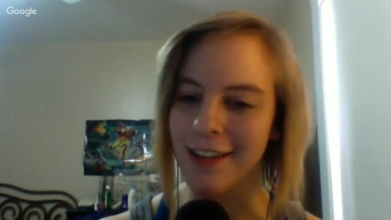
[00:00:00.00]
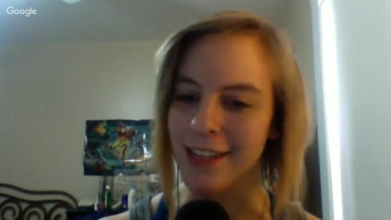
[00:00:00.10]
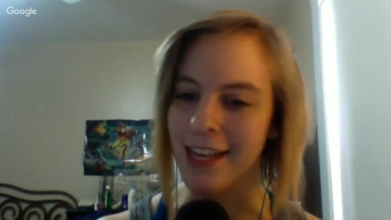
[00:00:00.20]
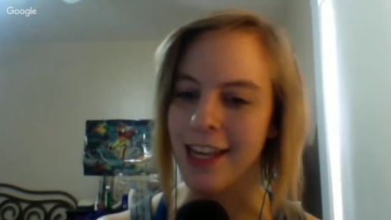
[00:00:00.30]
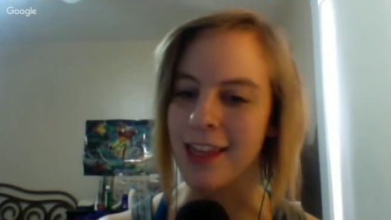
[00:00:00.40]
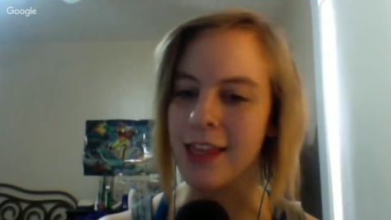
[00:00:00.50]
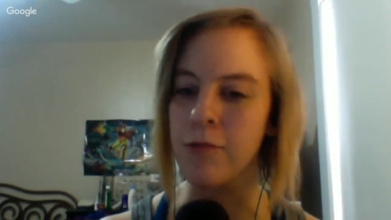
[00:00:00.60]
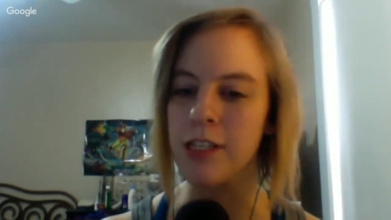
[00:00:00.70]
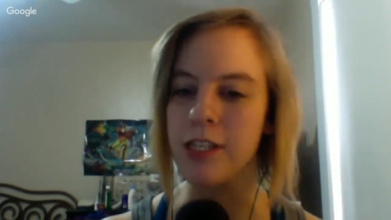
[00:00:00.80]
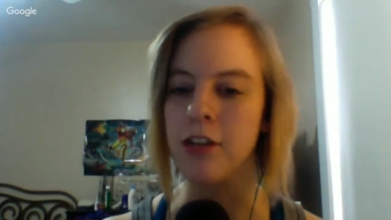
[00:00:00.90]
Like the
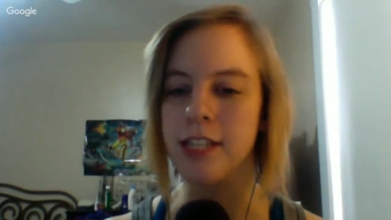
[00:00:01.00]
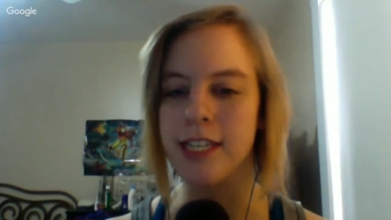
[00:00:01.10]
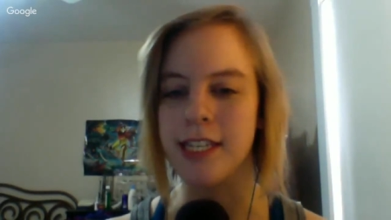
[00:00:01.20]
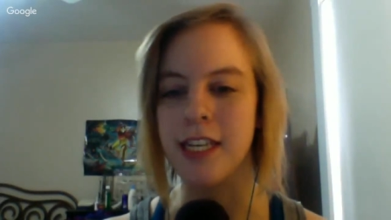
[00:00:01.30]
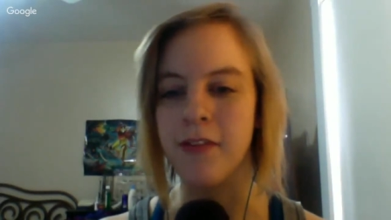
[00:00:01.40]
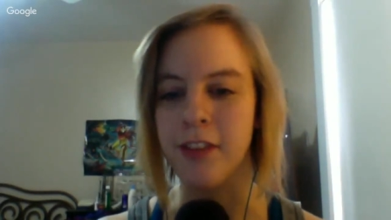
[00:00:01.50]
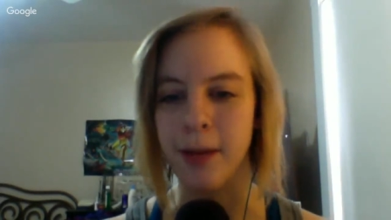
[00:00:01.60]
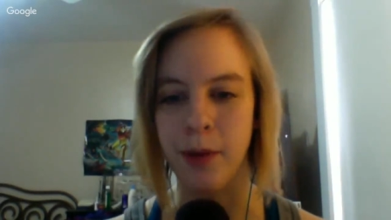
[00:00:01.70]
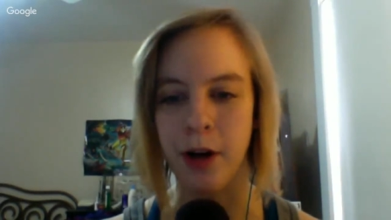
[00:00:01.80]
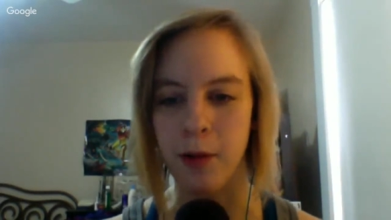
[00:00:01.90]
result is stuff
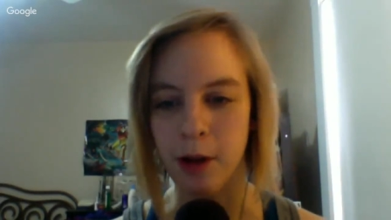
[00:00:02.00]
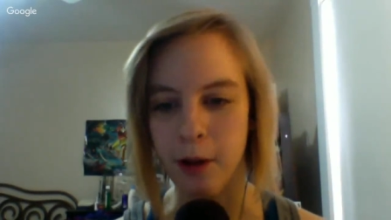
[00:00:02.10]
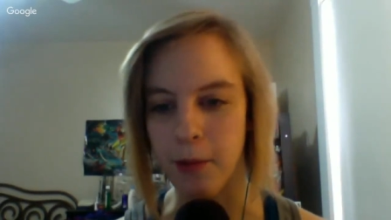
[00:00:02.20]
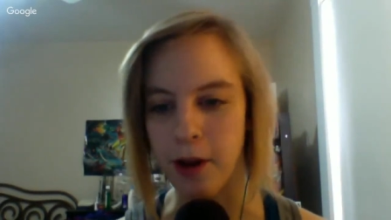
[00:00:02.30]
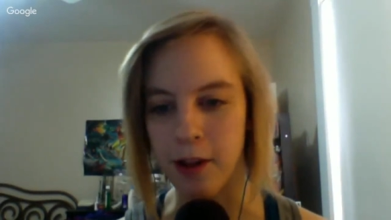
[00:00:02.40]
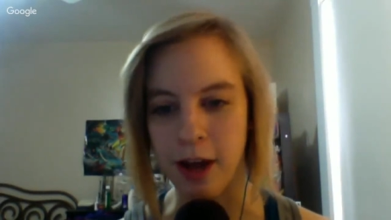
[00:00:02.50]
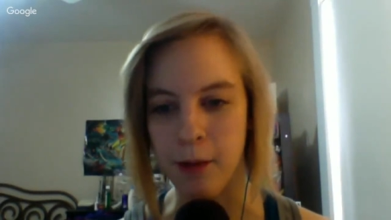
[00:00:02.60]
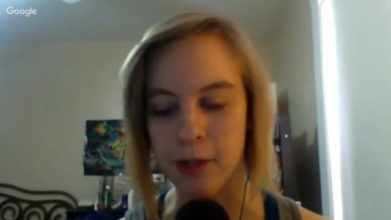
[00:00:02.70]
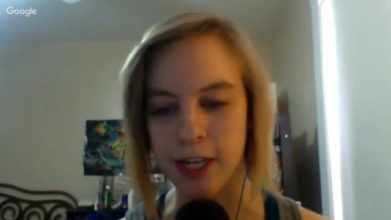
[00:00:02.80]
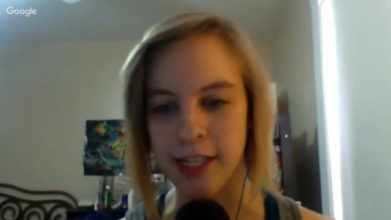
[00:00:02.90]
like Paul Blart Mall
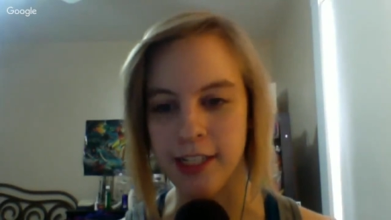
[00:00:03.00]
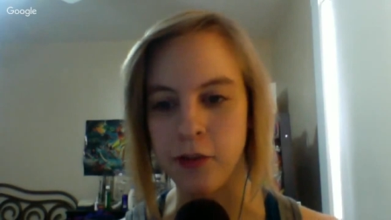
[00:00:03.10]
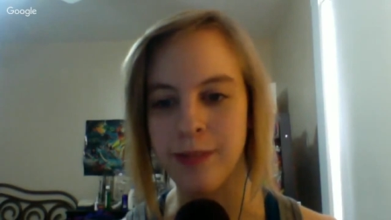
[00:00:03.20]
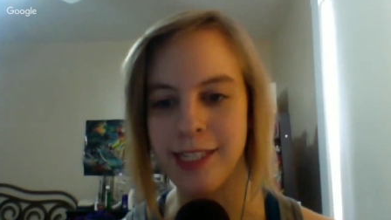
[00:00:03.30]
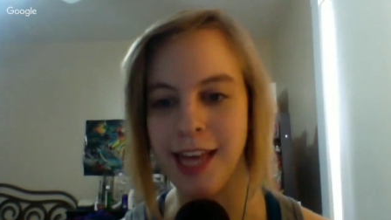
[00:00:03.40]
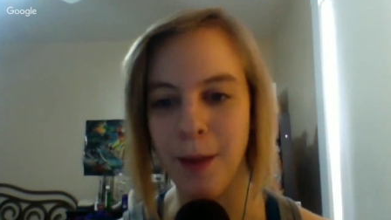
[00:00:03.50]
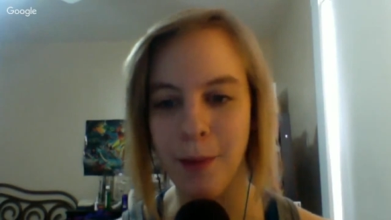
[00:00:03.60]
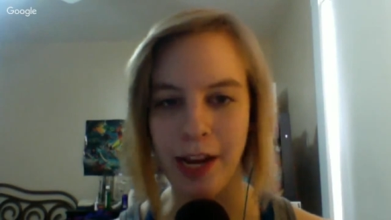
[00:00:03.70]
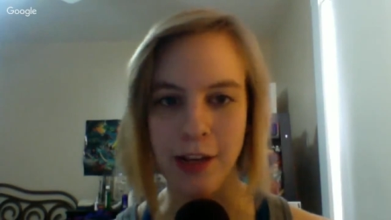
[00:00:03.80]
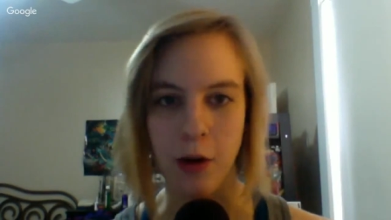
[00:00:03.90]
Cop, which I assume is that,
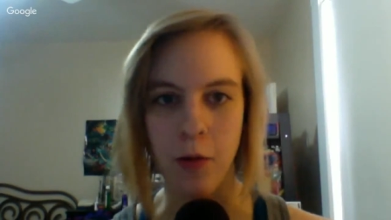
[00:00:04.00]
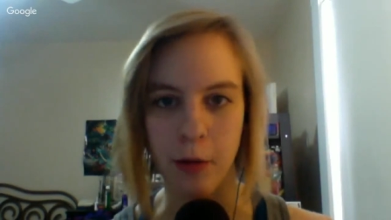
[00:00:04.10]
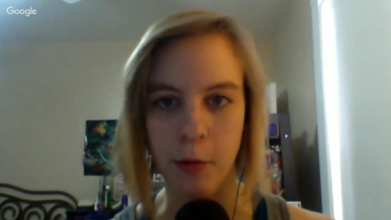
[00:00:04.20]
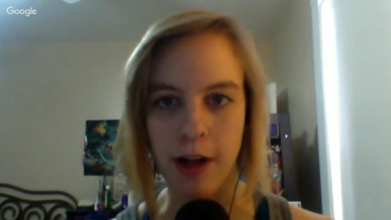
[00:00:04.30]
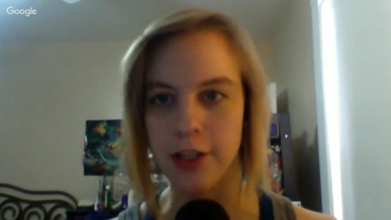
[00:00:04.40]
but I don't want to watch